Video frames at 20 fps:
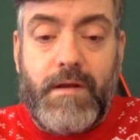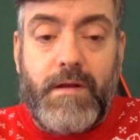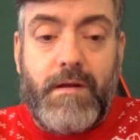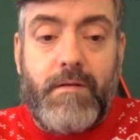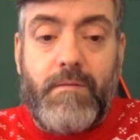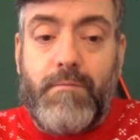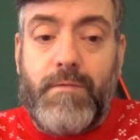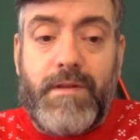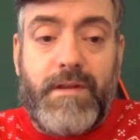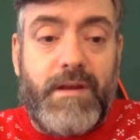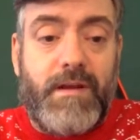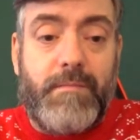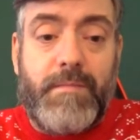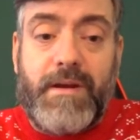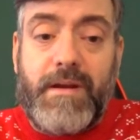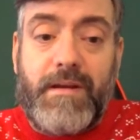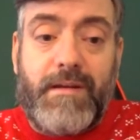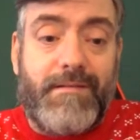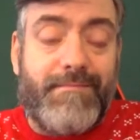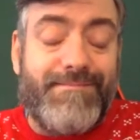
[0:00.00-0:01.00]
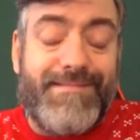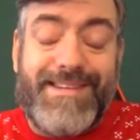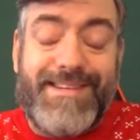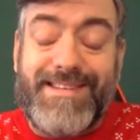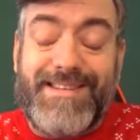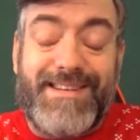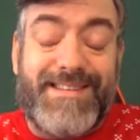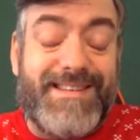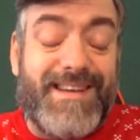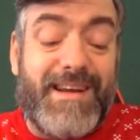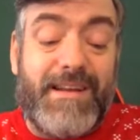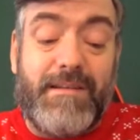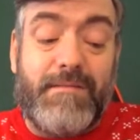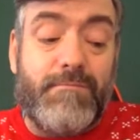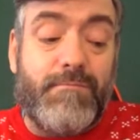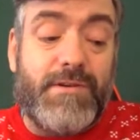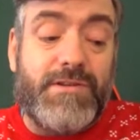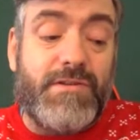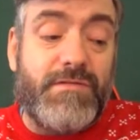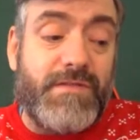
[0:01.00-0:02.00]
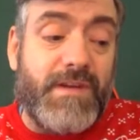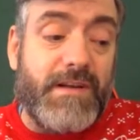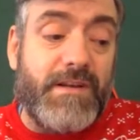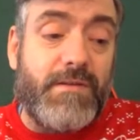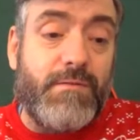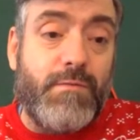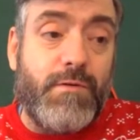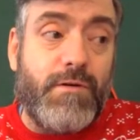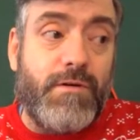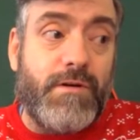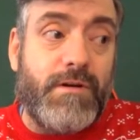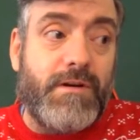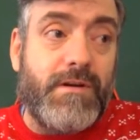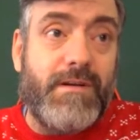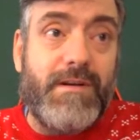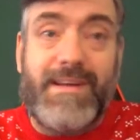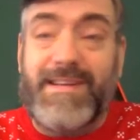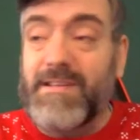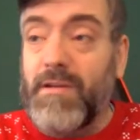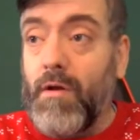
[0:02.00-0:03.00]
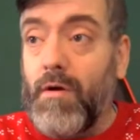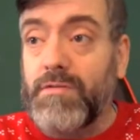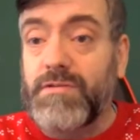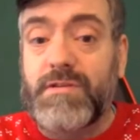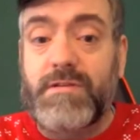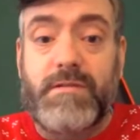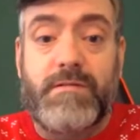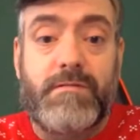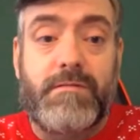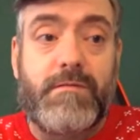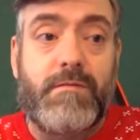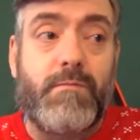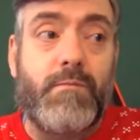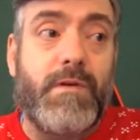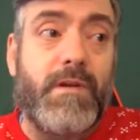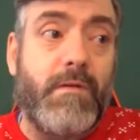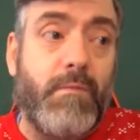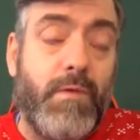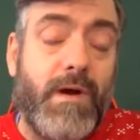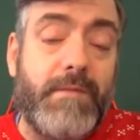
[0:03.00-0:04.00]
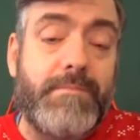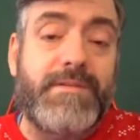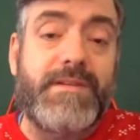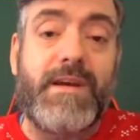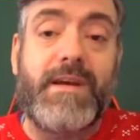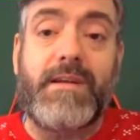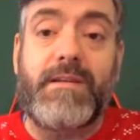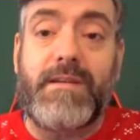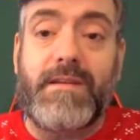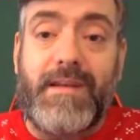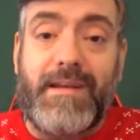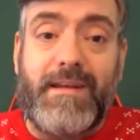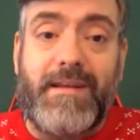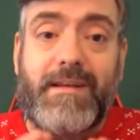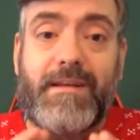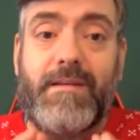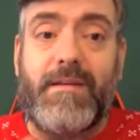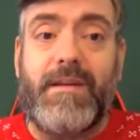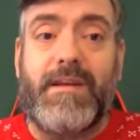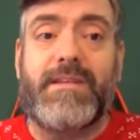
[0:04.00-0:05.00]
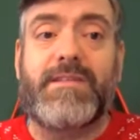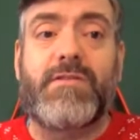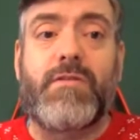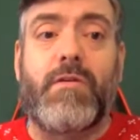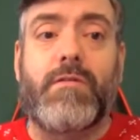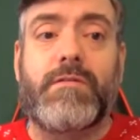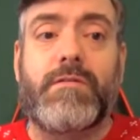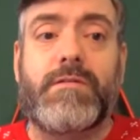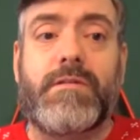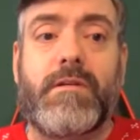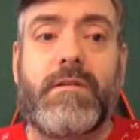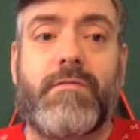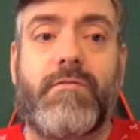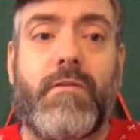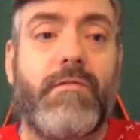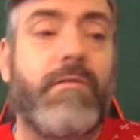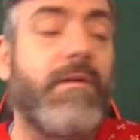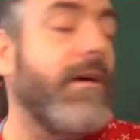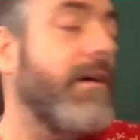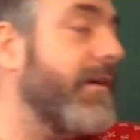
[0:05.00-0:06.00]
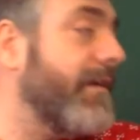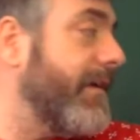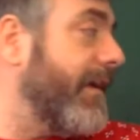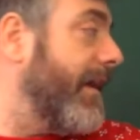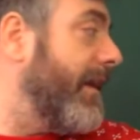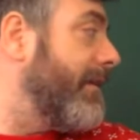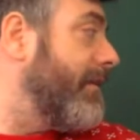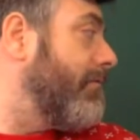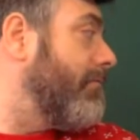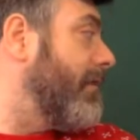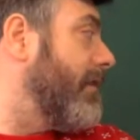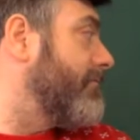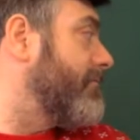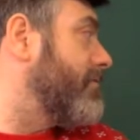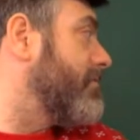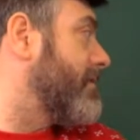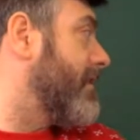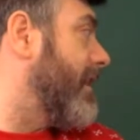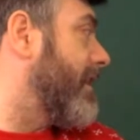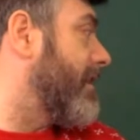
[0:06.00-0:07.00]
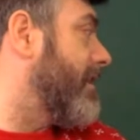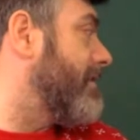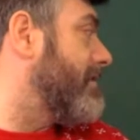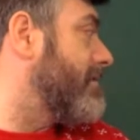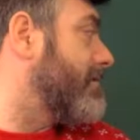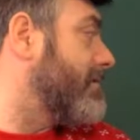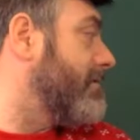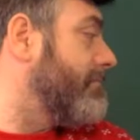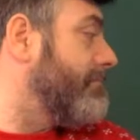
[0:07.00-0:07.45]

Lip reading: With eBay, as I said, once you've done your work, it's lost. When the website is constant growth. Yeah, I know, love. 2 seconds.